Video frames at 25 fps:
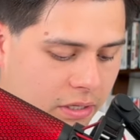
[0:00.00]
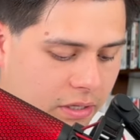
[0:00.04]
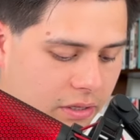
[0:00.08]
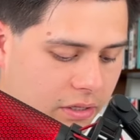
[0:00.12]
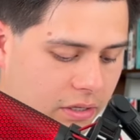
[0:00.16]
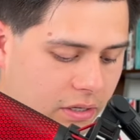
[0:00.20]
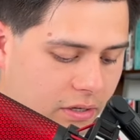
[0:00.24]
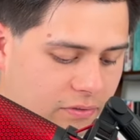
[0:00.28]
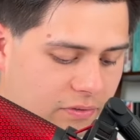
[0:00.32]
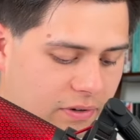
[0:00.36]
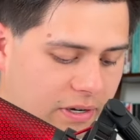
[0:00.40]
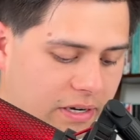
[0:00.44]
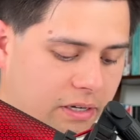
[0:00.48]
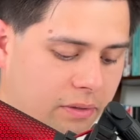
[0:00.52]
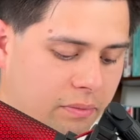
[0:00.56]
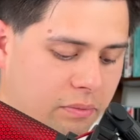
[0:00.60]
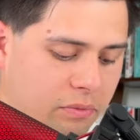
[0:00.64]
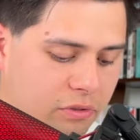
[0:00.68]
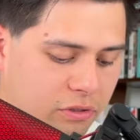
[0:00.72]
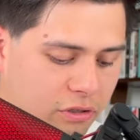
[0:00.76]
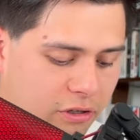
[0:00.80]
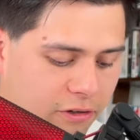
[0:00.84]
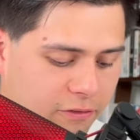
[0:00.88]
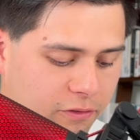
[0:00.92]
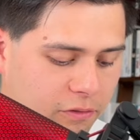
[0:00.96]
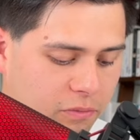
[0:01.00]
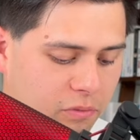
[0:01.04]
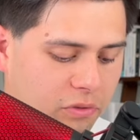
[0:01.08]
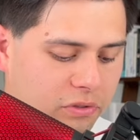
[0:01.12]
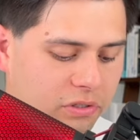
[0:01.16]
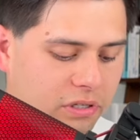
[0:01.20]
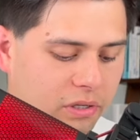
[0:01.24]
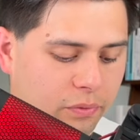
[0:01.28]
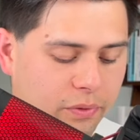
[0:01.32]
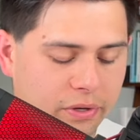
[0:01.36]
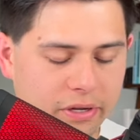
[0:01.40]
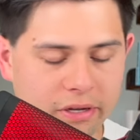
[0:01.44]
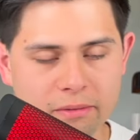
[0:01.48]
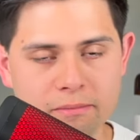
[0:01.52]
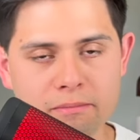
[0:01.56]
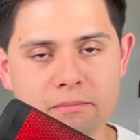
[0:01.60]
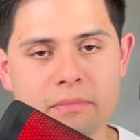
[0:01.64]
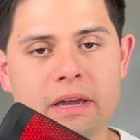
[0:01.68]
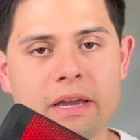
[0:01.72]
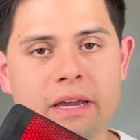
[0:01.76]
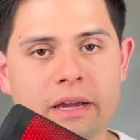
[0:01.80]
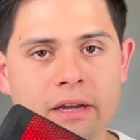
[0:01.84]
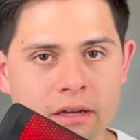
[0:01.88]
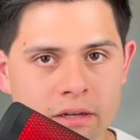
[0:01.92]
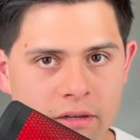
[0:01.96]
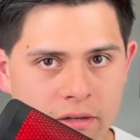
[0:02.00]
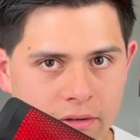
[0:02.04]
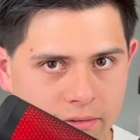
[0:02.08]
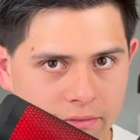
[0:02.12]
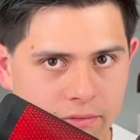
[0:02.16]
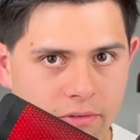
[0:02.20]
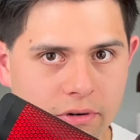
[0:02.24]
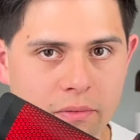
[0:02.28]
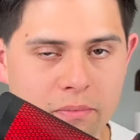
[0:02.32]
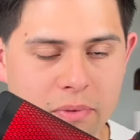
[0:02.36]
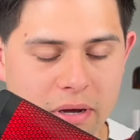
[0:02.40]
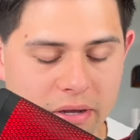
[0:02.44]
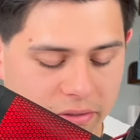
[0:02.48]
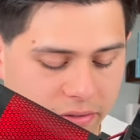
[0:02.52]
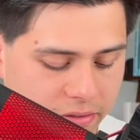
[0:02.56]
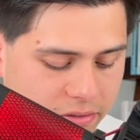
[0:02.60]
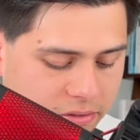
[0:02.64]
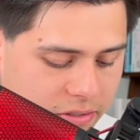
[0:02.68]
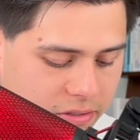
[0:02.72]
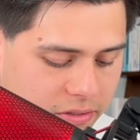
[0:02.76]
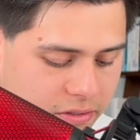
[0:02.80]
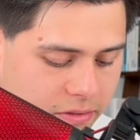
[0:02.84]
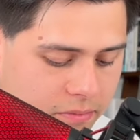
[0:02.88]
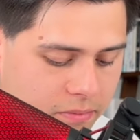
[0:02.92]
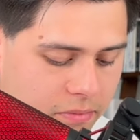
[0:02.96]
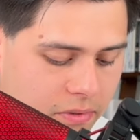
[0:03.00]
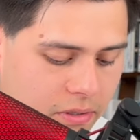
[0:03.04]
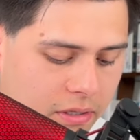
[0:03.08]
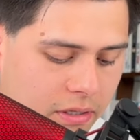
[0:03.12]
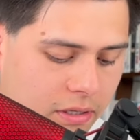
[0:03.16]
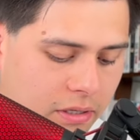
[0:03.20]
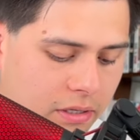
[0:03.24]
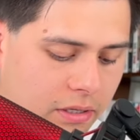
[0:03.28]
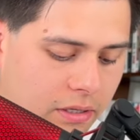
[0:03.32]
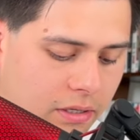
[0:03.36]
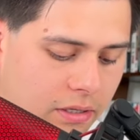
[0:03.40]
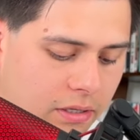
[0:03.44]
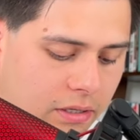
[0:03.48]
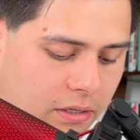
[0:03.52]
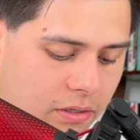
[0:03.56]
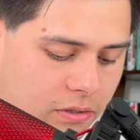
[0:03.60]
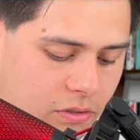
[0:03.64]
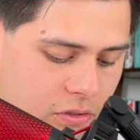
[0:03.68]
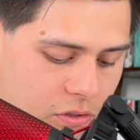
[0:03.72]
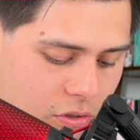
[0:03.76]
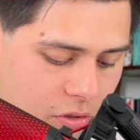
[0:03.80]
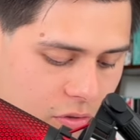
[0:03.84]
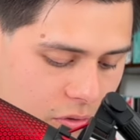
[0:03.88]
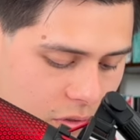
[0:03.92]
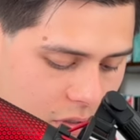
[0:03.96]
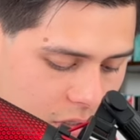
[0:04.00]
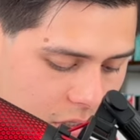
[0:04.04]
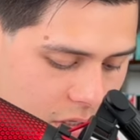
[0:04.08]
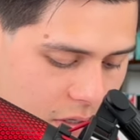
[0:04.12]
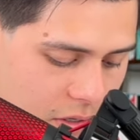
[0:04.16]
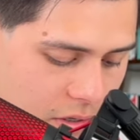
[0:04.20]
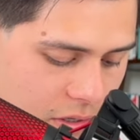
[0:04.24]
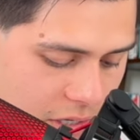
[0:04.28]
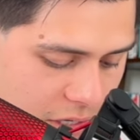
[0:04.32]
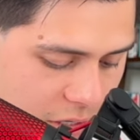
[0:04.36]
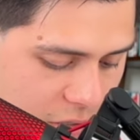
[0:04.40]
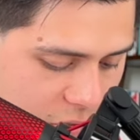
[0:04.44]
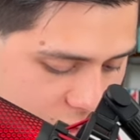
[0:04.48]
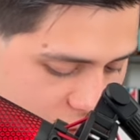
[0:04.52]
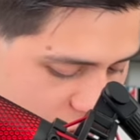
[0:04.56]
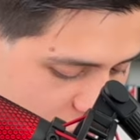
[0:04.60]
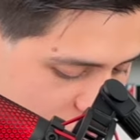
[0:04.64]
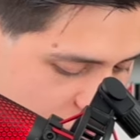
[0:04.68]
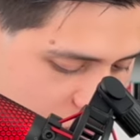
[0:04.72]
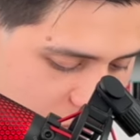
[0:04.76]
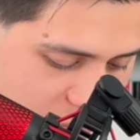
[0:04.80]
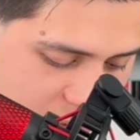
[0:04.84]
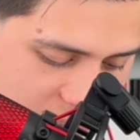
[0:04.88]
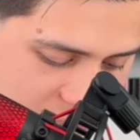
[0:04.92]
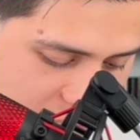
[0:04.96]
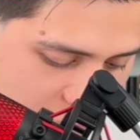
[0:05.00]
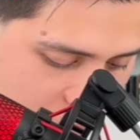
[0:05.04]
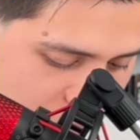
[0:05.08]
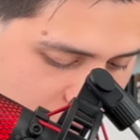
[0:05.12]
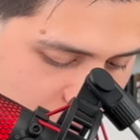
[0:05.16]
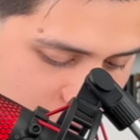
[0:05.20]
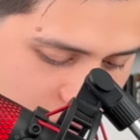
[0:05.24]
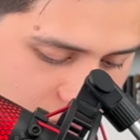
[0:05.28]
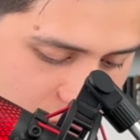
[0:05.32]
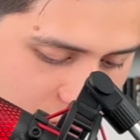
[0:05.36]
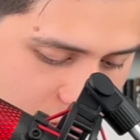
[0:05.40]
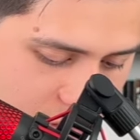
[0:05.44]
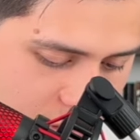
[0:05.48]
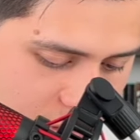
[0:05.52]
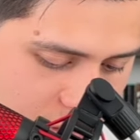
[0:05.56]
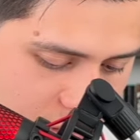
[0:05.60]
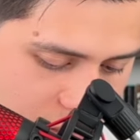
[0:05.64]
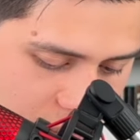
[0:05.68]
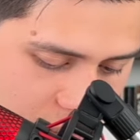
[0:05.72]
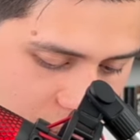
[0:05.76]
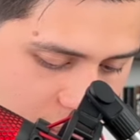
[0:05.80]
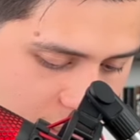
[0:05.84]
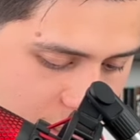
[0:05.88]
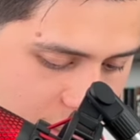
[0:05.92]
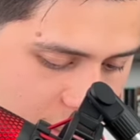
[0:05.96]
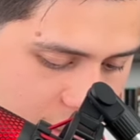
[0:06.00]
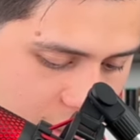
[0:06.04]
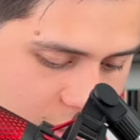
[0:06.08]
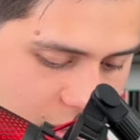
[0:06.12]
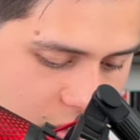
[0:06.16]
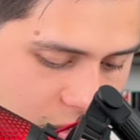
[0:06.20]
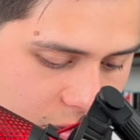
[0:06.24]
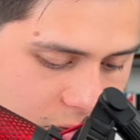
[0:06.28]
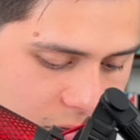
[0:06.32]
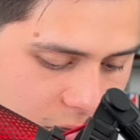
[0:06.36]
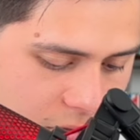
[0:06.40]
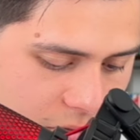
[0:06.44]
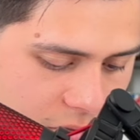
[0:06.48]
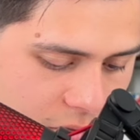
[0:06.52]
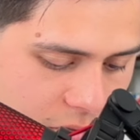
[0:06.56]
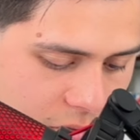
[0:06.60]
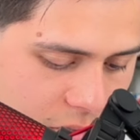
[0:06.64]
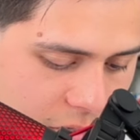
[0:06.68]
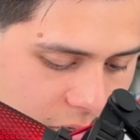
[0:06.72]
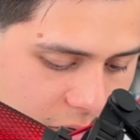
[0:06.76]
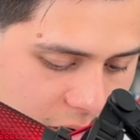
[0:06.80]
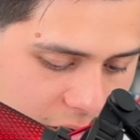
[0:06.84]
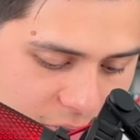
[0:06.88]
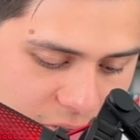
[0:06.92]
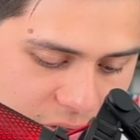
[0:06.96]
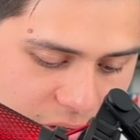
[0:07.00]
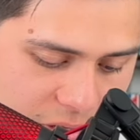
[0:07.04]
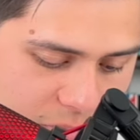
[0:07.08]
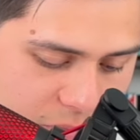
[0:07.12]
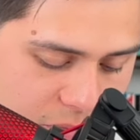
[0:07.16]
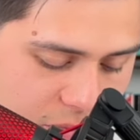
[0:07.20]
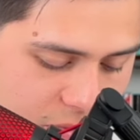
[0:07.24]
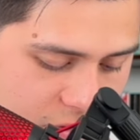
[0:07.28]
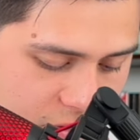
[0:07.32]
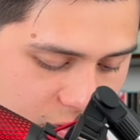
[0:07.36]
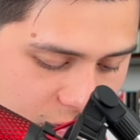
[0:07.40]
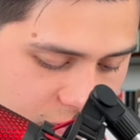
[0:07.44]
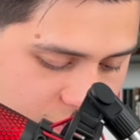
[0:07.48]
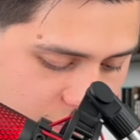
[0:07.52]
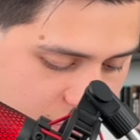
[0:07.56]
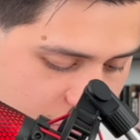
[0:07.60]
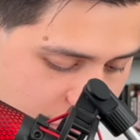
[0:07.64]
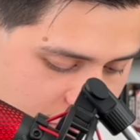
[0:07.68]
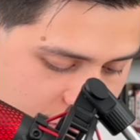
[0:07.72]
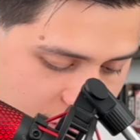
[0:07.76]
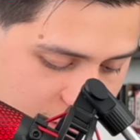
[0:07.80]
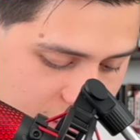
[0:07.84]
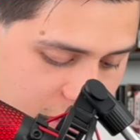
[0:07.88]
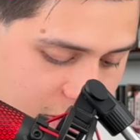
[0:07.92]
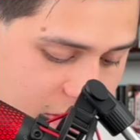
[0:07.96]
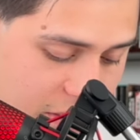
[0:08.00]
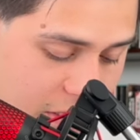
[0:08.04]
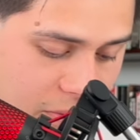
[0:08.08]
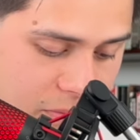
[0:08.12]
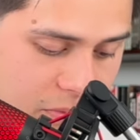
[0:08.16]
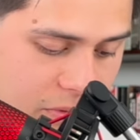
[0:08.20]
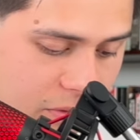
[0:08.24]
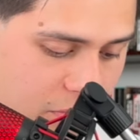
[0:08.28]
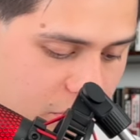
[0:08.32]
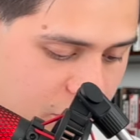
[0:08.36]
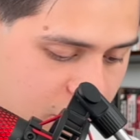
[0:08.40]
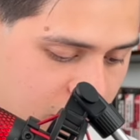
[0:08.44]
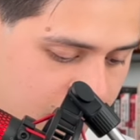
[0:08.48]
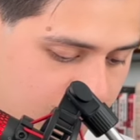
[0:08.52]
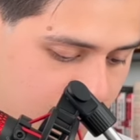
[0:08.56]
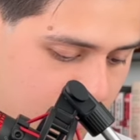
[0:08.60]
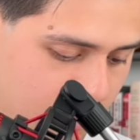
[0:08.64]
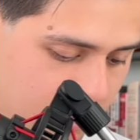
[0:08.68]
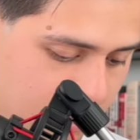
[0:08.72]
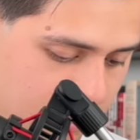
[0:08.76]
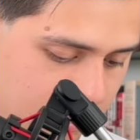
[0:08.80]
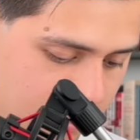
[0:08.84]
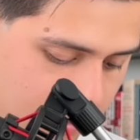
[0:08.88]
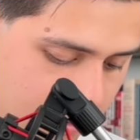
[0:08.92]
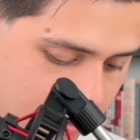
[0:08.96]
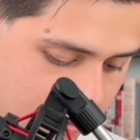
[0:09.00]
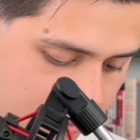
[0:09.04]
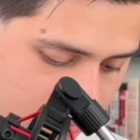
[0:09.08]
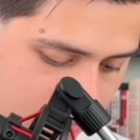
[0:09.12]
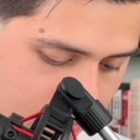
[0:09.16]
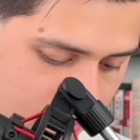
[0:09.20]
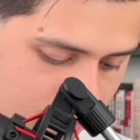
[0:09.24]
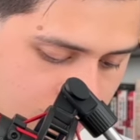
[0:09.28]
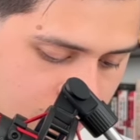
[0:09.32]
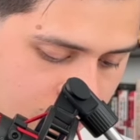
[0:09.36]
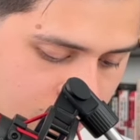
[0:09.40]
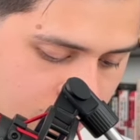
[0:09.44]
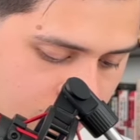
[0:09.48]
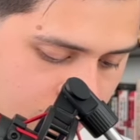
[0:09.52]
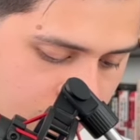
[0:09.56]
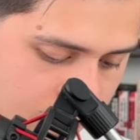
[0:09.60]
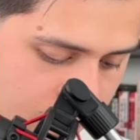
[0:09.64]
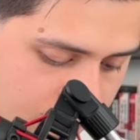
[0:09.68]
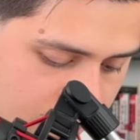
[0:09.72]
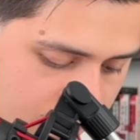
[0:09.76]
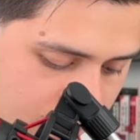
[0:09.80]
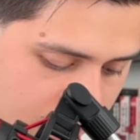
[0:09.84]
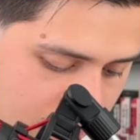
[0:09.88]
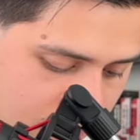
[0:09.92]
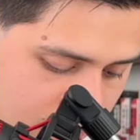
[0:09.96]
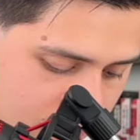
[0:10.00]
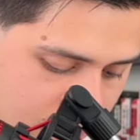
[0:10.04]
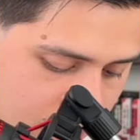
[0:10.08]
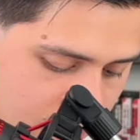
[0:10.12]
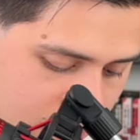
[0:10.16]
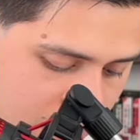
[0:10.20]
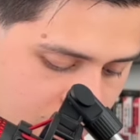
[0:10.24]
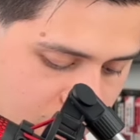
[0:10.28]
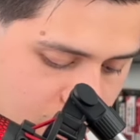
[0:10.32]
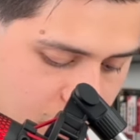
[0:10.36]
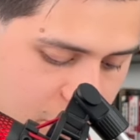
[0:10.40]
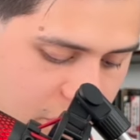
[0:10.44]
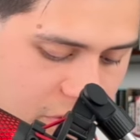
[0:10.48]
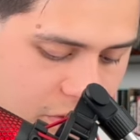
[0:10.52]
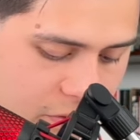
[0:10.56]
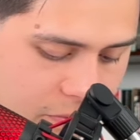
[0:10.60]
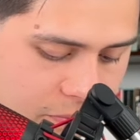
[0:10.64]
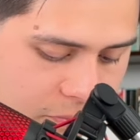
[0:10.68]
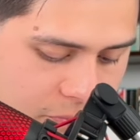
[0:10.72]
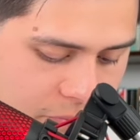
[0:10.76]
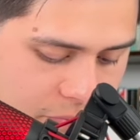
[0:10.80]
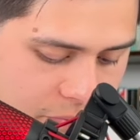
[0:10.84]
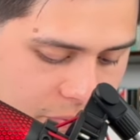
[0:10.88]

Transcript: the defined observables that we can make about the system. So here are just some example. For example, observables. That's not my pointer.